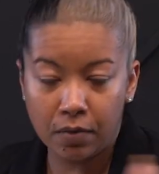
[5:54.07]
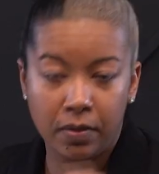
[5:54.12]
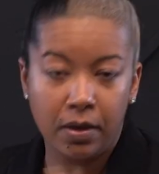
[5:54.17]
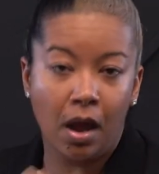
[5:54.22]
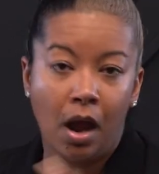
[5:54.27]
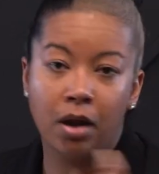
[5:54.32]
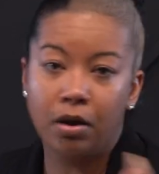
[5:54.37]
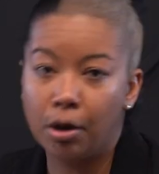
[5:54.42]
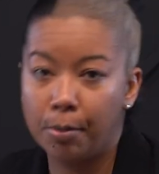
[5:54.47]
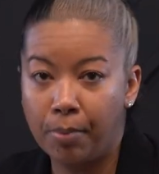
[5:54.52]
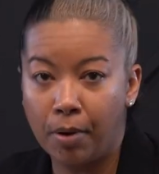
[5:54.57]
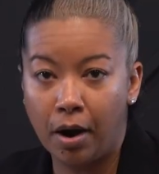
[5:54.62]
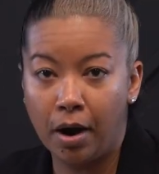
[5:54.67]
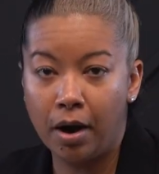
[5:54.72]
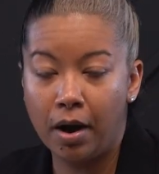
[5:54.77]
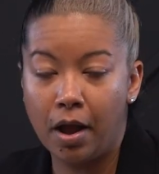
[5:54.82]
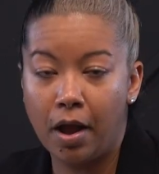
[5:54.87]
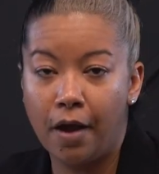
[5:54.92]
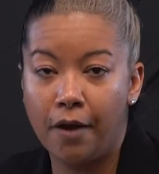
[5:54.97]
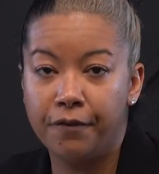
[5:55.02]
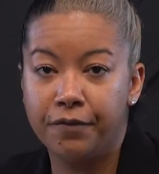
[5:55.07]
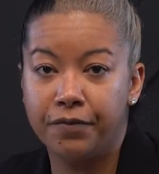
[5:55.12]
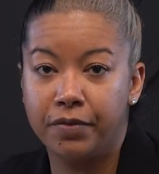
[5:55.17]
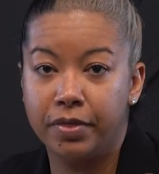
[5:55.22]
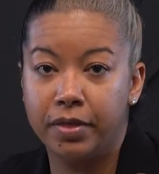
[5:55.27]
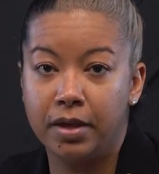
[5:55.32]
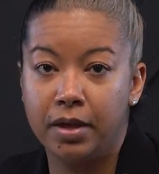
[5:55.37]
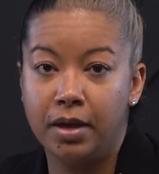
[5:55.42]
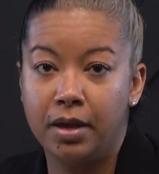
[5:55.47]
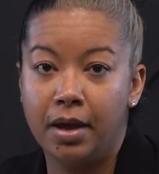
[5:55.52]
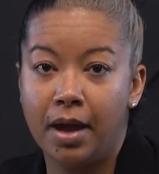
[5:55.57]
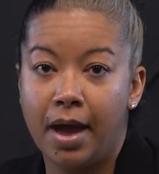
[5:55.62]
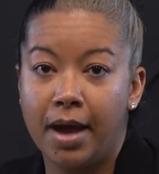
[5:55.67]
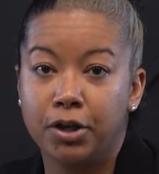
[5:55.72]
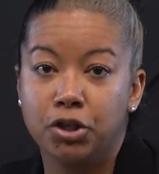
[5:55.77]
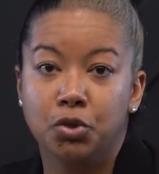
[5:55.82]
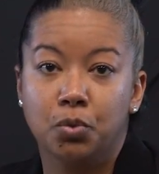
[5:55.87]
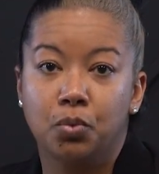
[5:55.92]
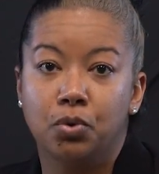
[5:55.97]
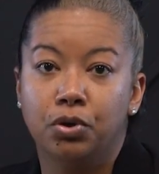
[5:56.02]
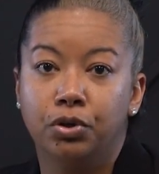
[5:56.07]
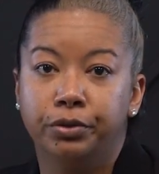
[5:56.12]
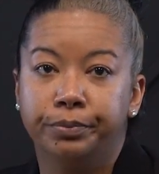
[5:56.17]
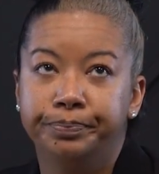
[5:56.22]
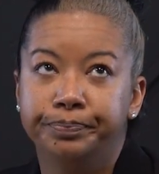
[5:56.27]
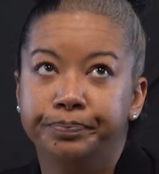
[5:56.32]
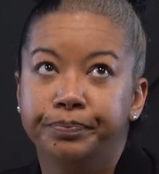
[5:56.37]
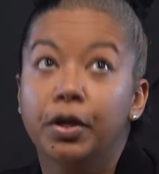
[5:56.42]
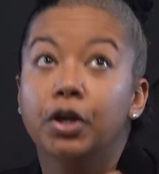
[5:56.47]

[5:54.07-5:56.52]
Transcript: or the underpart of the actual